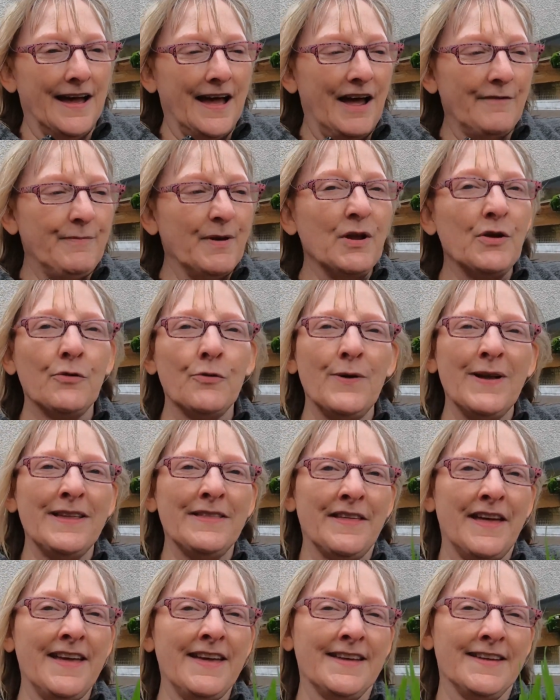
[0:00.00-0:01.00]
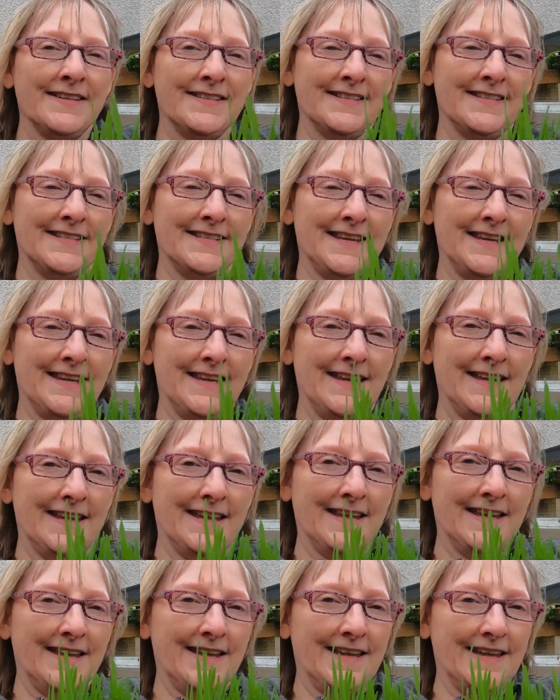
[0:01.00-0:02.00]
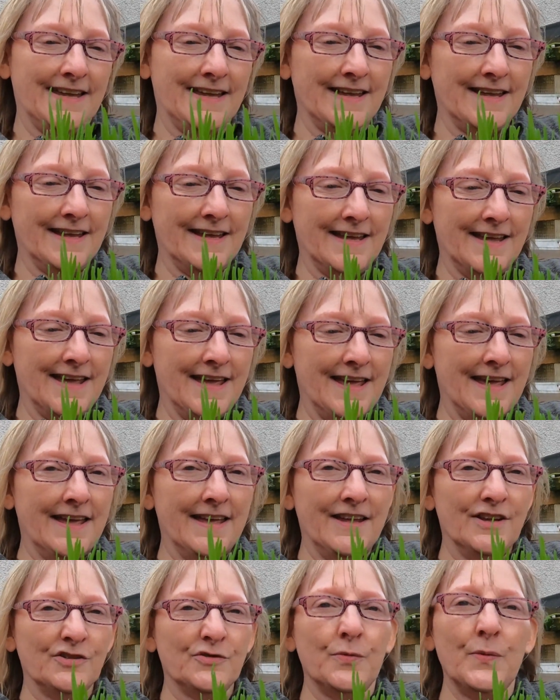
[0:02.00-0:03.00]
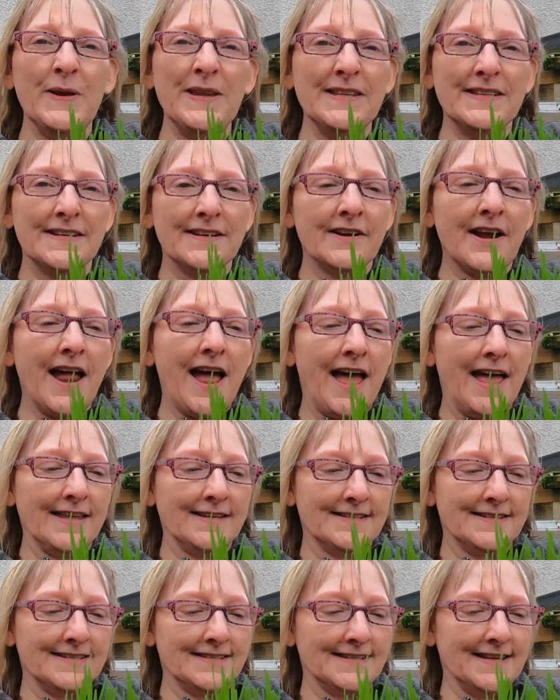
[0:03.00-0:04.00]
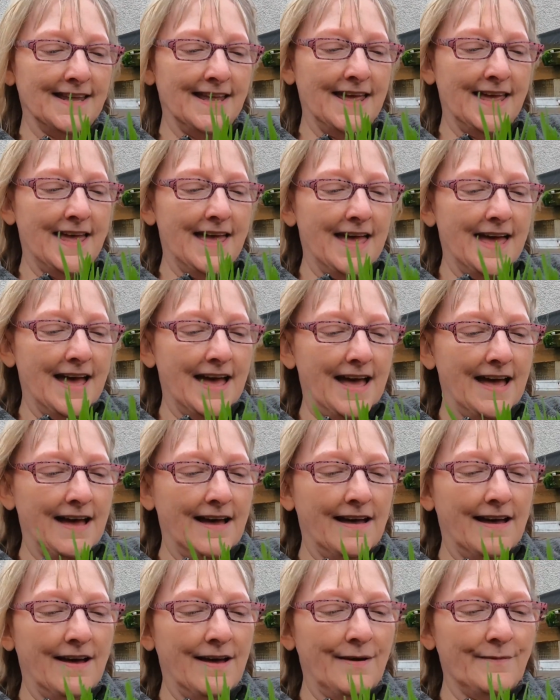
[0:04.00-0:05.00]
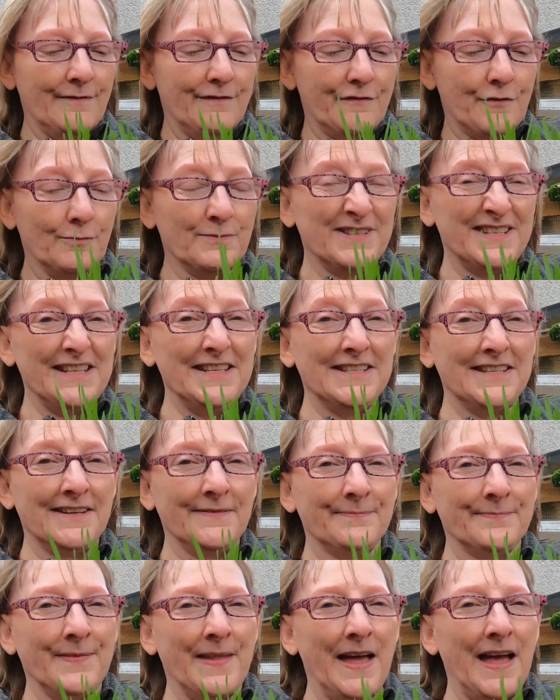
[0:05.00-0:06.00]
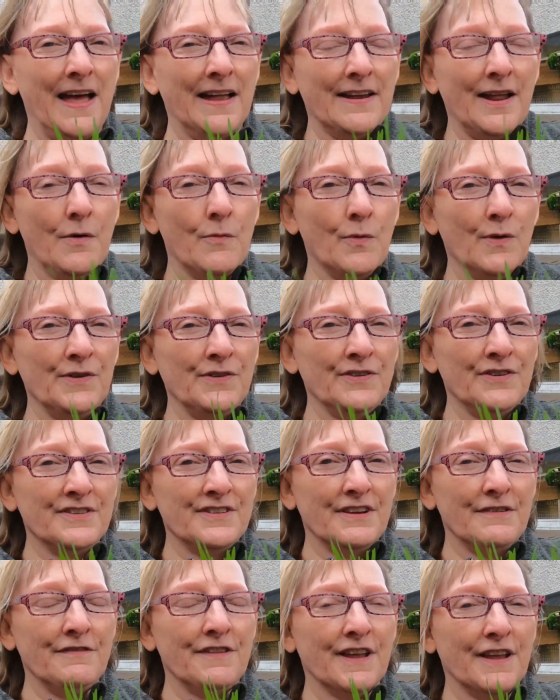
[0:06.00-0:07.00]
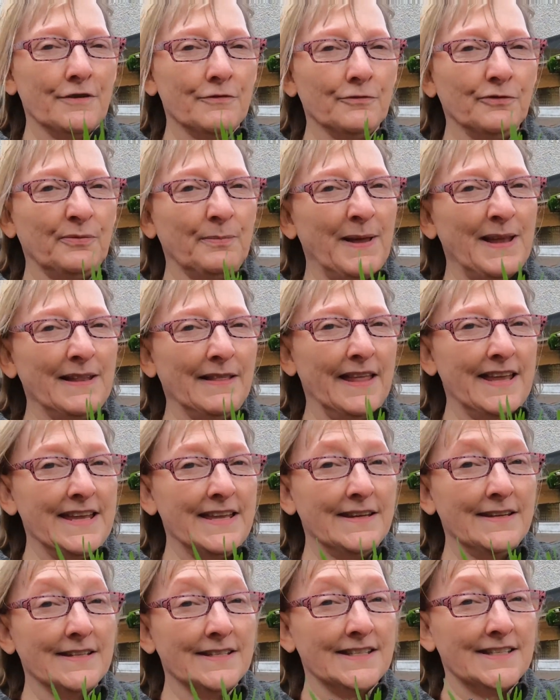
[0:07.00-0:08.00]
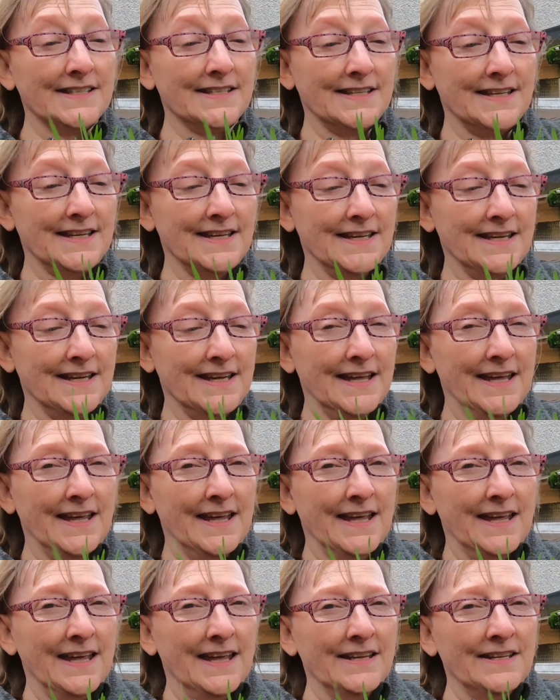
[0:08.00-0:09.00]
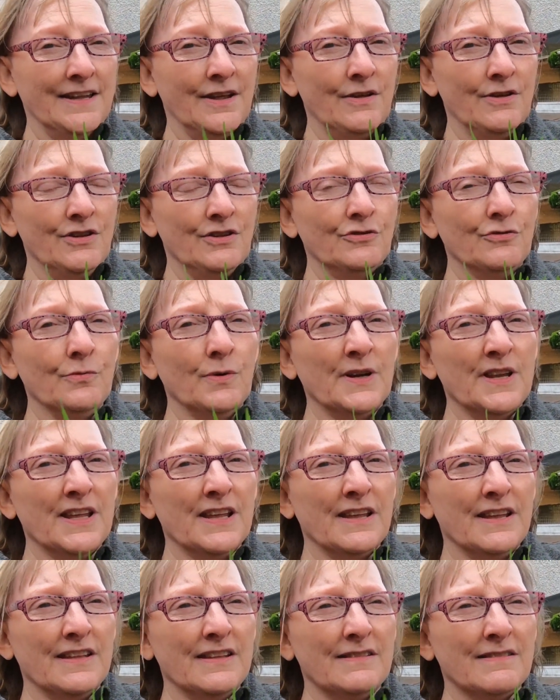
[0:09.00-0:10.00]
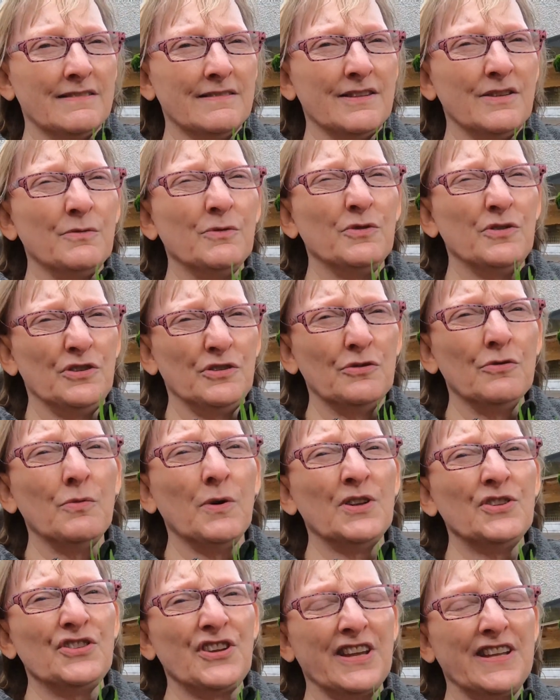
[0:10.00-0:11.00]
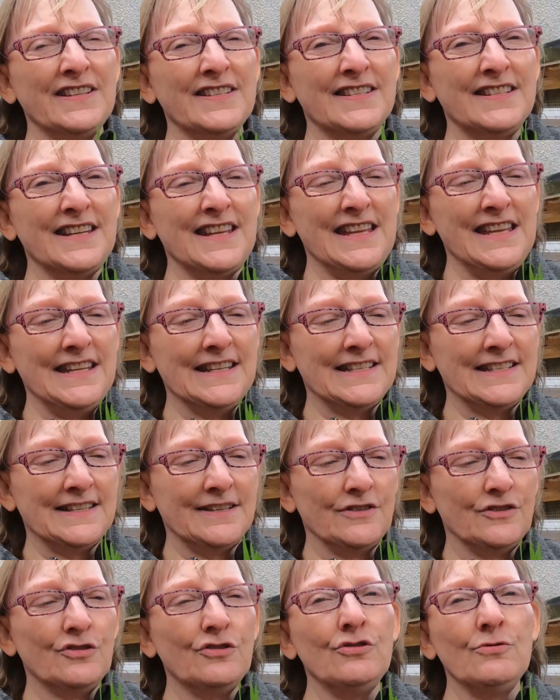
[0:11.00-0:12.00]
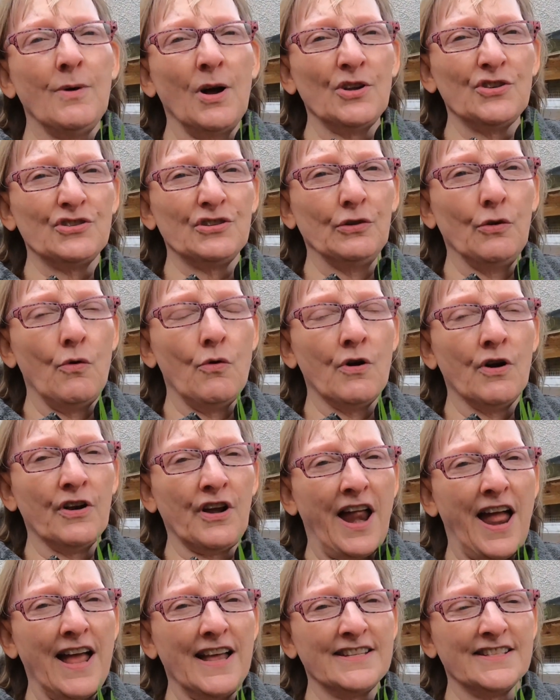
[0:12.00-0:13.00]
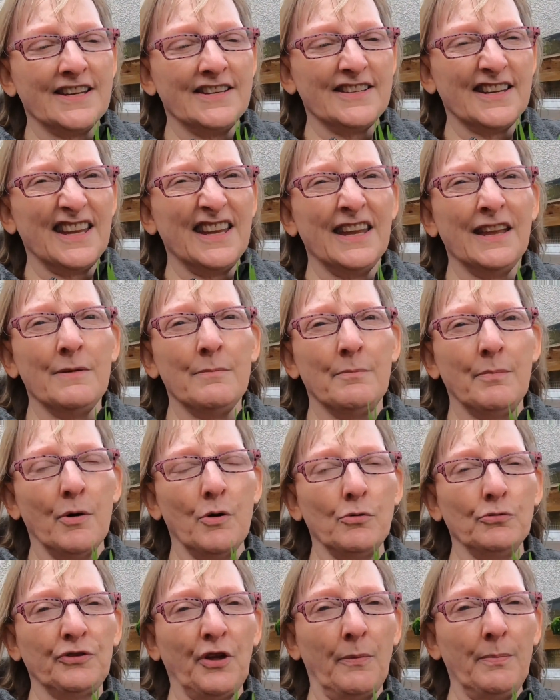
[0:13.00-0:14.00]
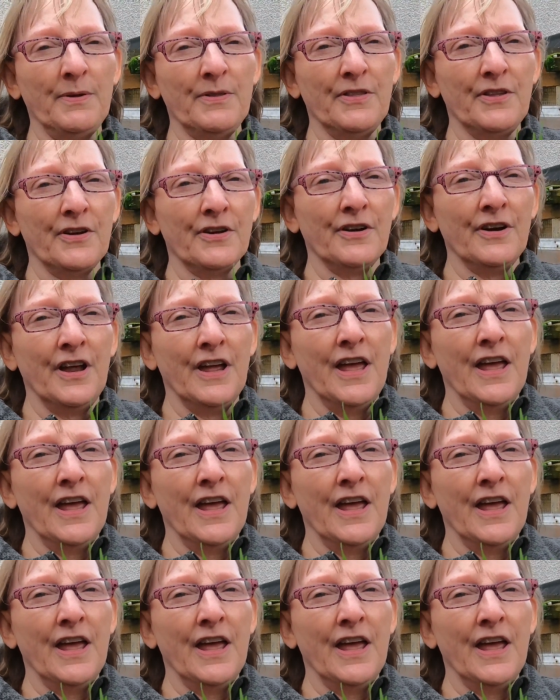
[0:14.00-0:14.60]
I've been growing this. It's wheat grass from seed, and I wondered if the girls might like it. Now you don't want chickens to eat too much long grass because it can get balled up in their